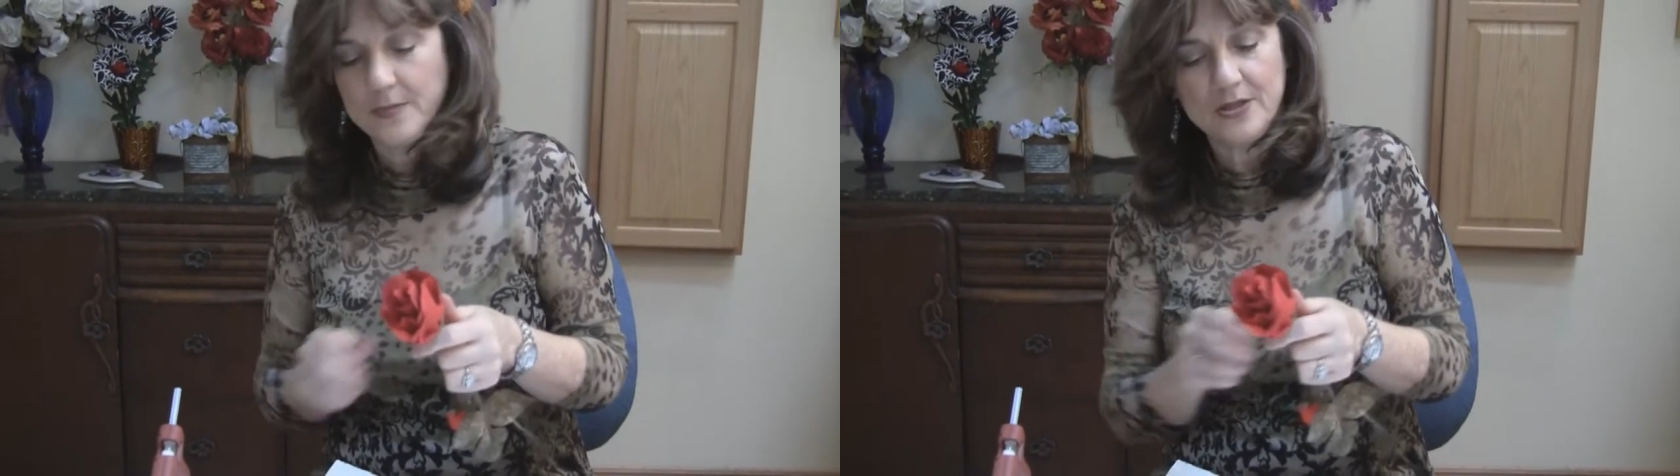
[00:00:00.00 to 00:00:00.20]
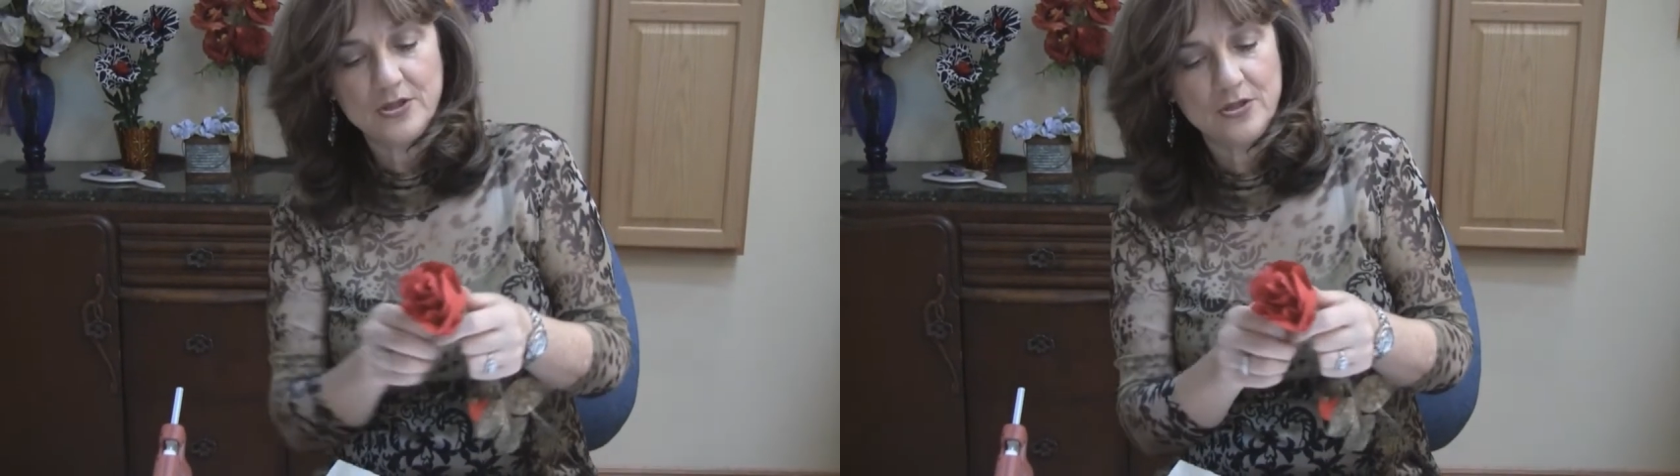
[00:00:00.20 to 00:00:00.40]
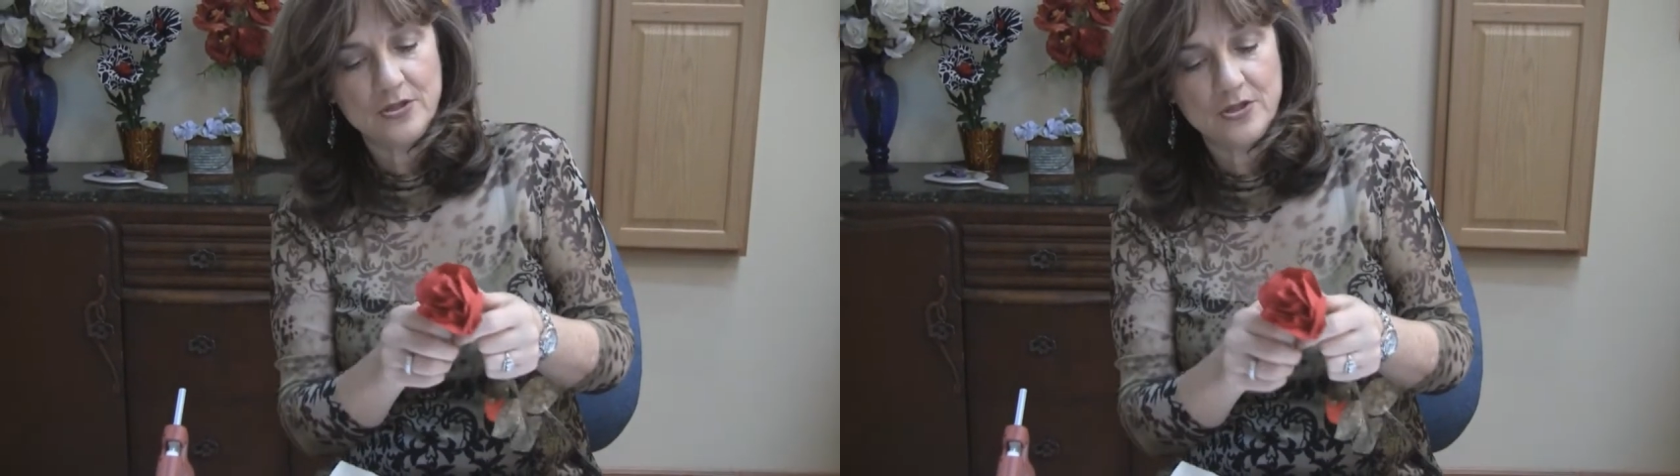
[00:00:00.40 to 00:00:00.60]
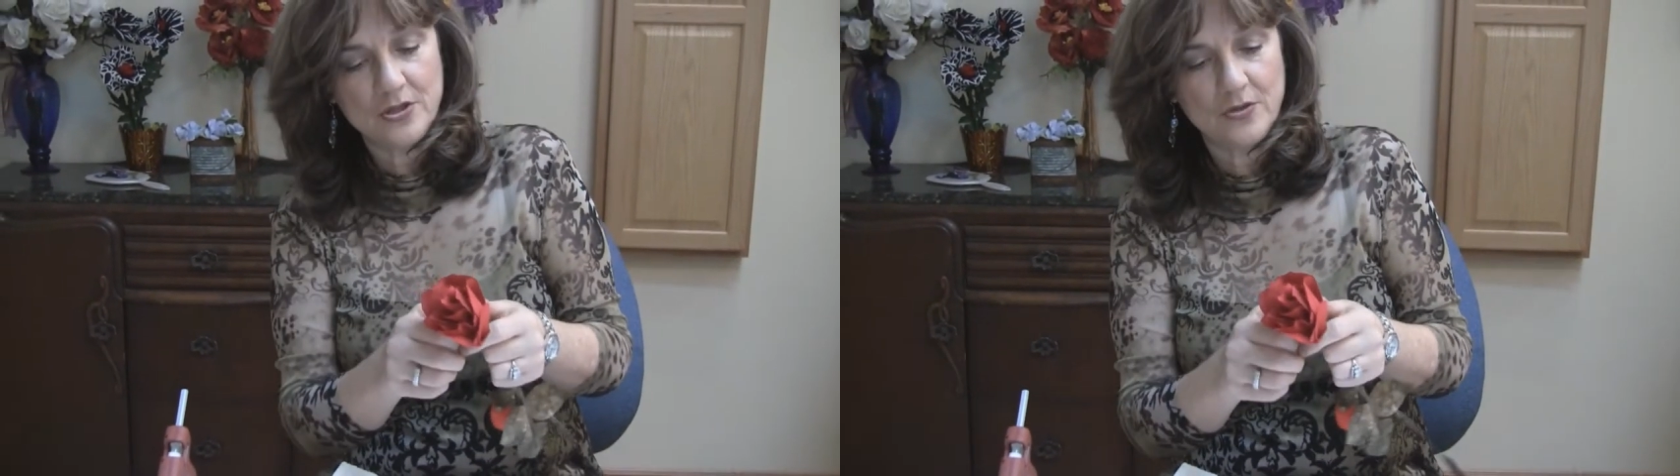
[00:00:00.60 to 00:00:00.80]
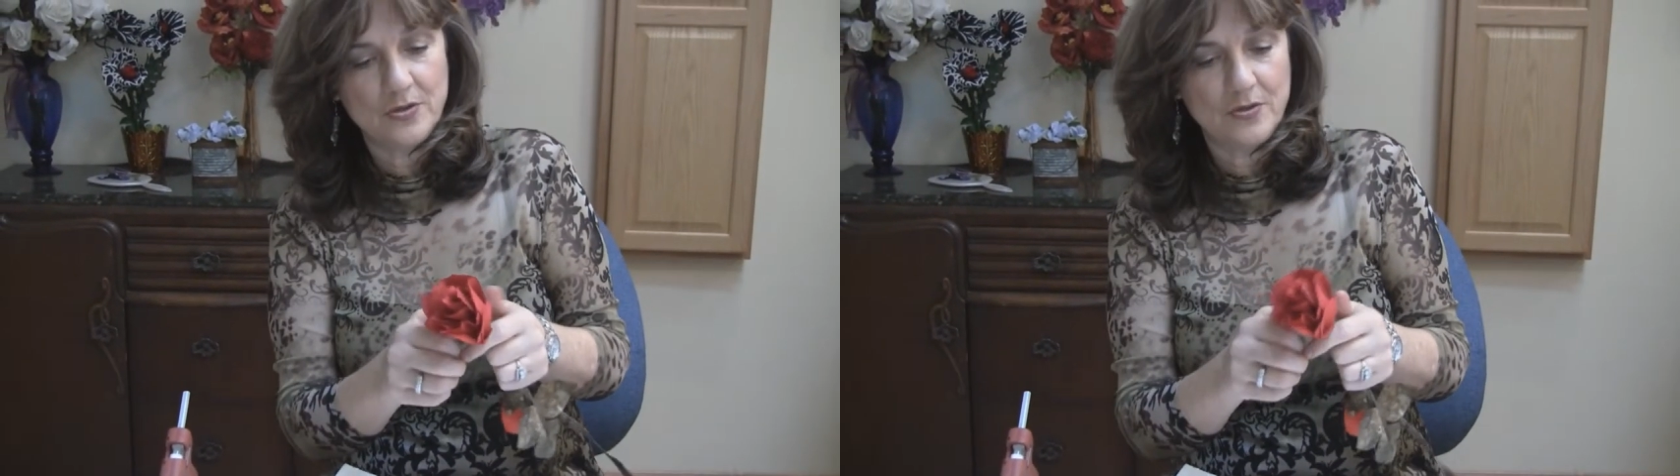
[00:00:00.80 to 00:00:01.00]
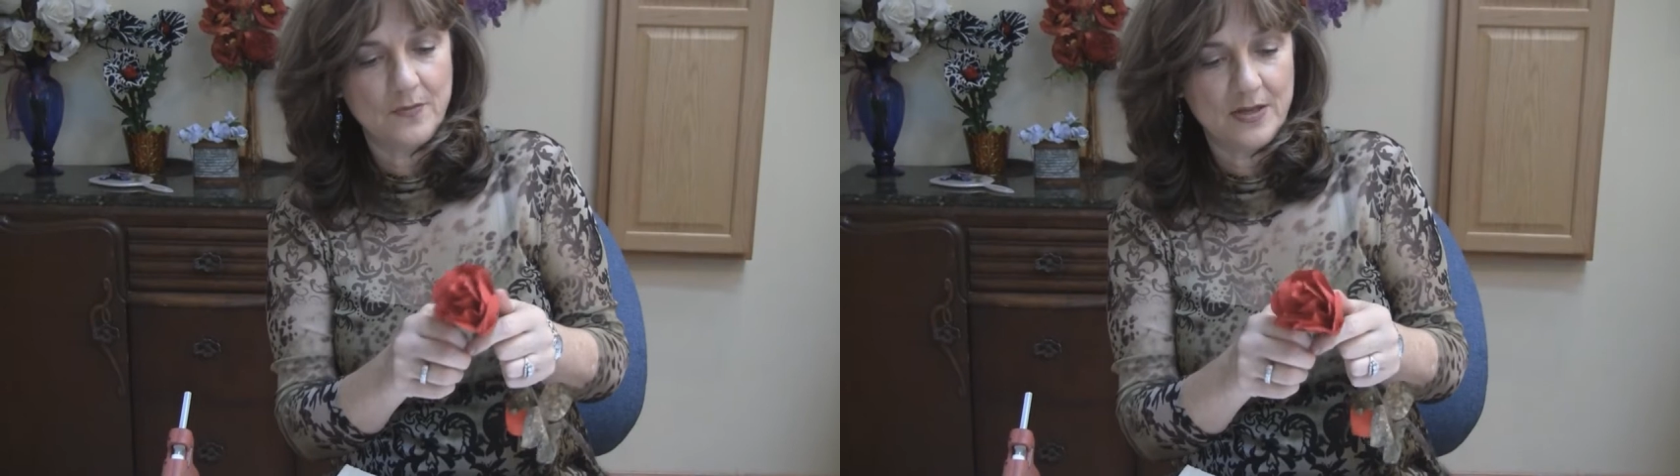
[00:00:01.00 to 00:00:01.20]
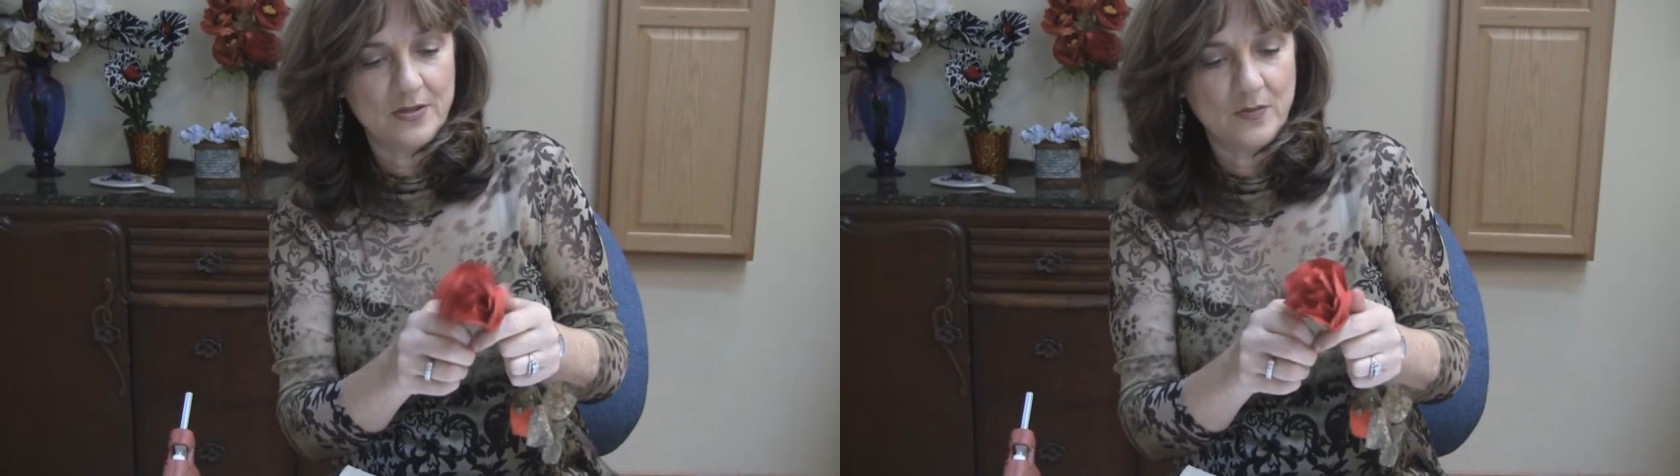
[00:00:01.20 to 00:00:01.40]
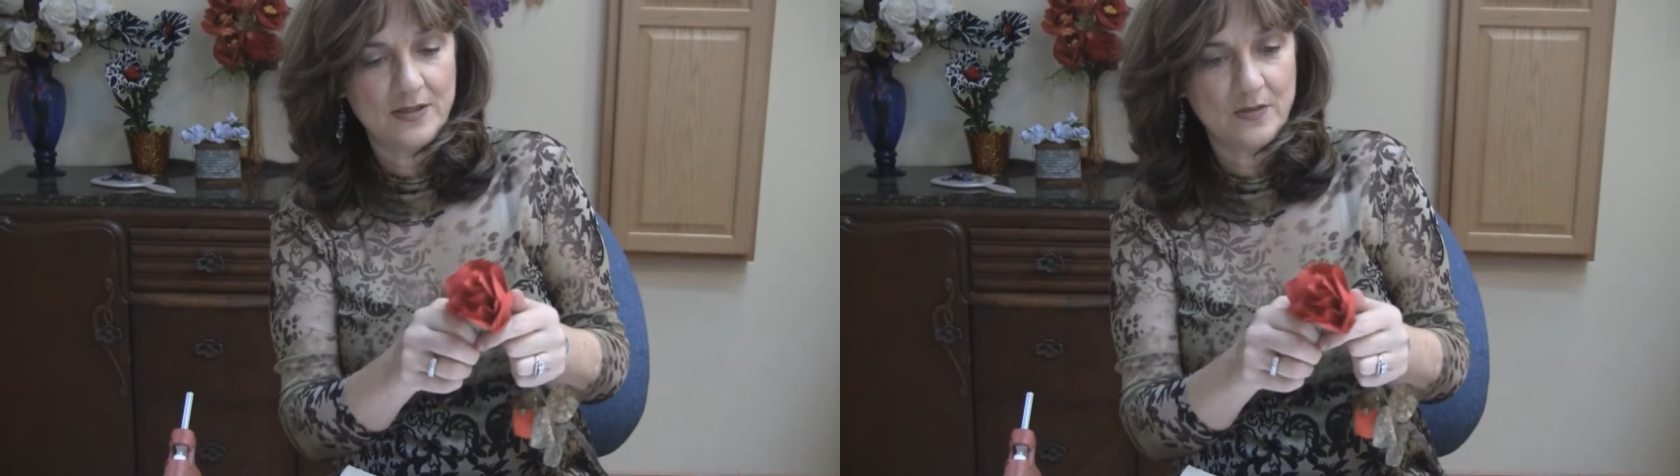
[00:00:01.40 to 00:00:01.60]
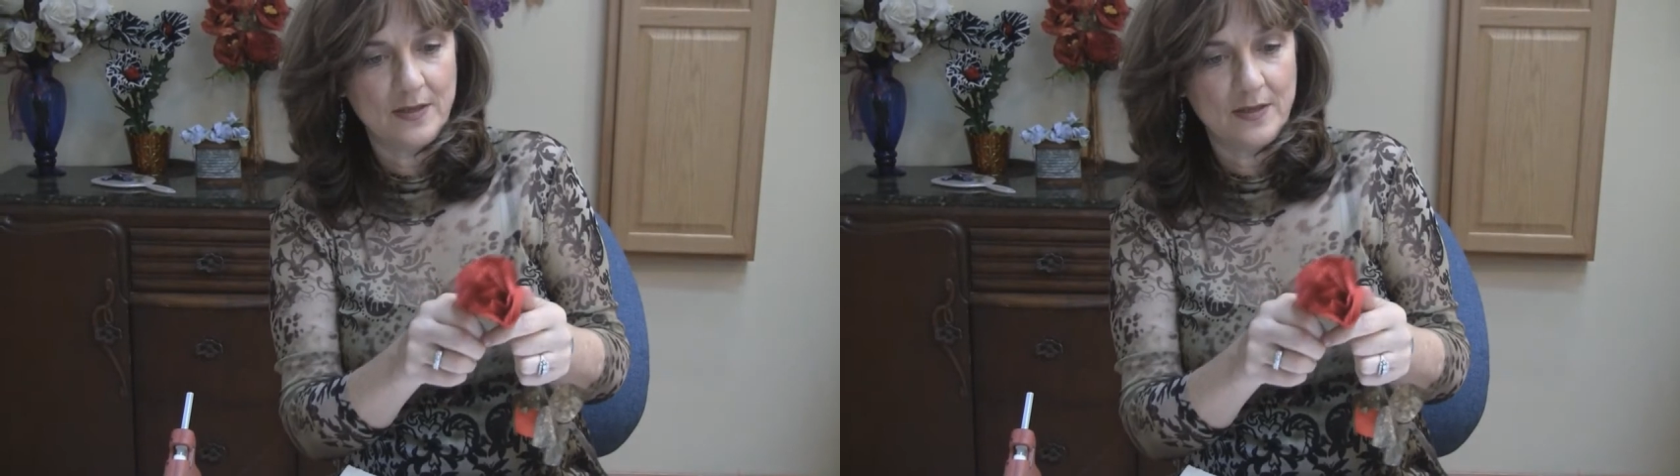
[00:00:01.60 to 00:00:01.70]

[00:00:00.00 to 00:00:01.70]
But it shouldn't show too much once